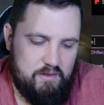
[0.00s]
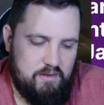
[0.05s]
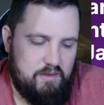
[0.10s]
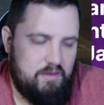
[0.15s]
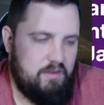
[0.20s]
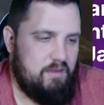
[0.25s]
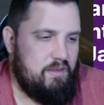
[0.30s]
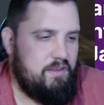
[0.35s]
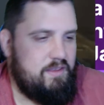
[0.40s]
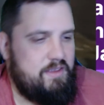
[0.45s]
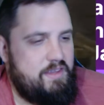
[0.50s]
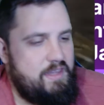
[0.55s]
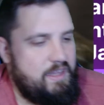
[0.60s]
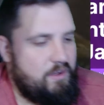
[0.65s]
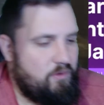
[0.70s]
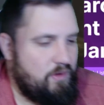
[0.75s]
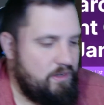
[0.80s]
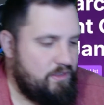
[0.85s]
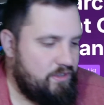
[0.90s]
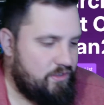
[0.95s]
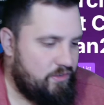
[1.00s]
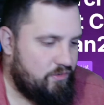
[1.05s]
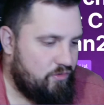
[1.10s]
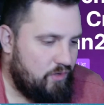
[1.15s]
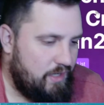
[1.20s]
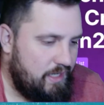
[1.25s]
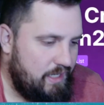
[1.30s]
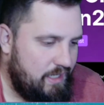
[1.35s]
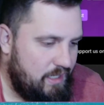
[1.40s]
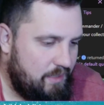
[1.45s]
Secret
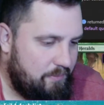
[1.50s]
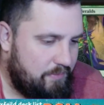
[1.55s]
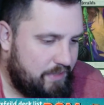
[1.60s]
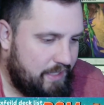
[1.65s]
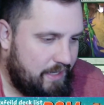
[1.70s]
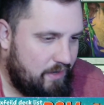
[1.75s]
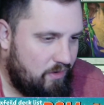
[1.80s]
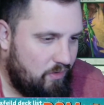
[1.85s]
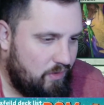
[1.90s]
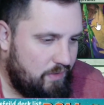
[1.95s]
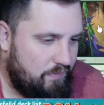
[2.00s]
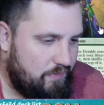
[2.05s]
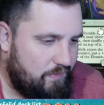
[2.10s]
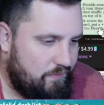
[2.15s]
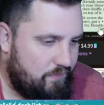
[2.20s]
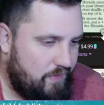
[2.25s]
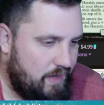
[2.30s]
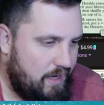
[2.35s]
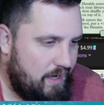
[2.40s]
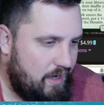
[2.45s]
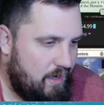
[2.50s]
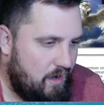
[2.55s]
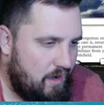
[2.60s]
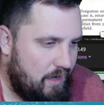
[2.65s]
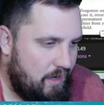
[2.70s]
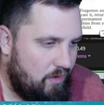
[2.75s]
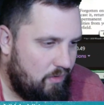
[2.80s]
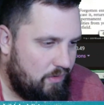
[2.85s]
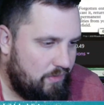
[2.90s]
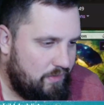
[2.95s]
Streams. Herald of the Fair,
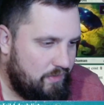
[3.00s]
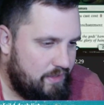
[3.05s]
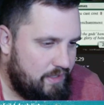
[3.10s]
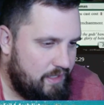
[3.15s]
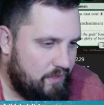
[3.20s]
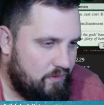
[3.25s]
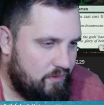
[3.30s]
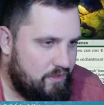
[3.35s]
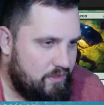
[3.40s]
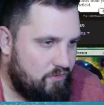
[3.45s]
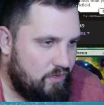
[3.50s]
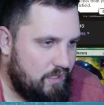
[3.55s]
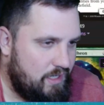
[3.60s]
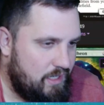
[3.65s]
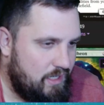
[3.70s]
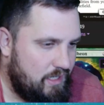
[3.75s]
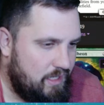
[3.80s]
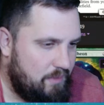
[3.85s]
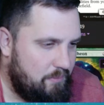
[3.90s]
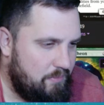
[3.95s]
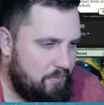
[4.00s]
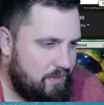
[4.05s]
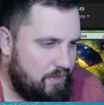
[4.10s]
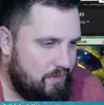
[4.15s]
Herald of the Secret Streams.